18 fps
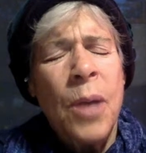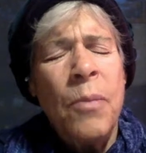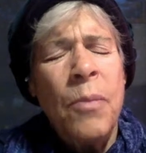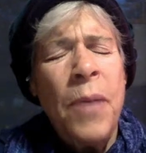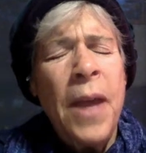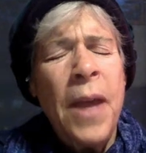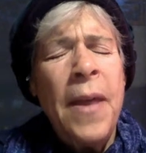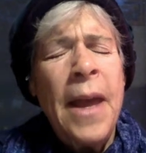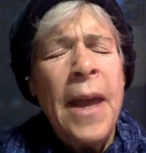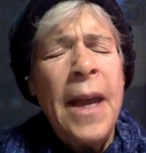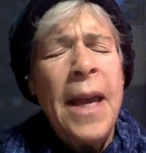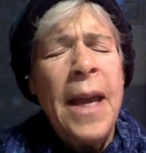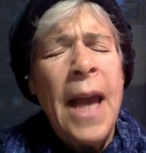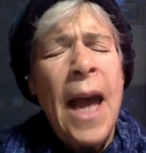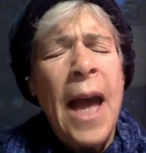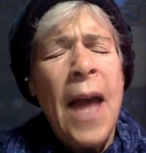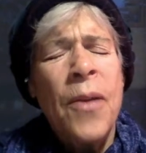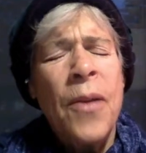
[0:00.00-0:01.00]
May they
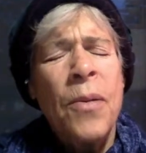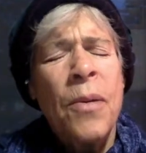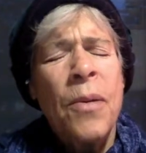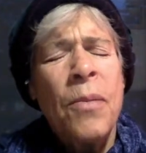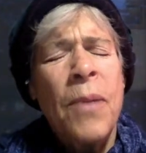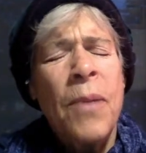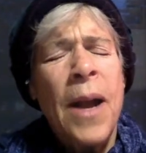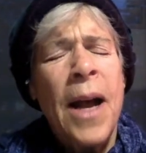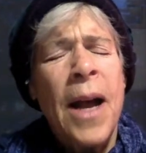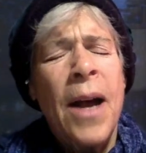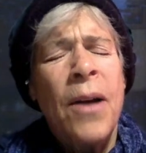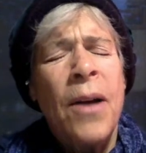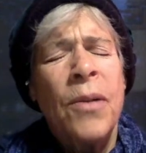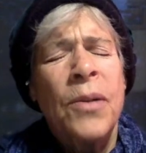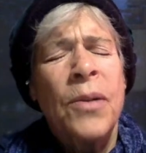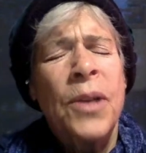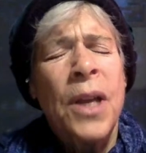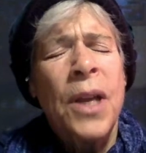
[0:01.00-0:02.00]
gather
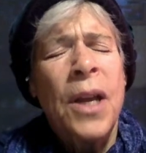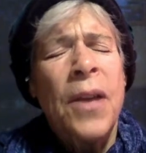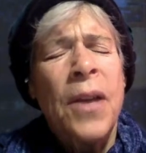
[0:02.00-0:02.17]
around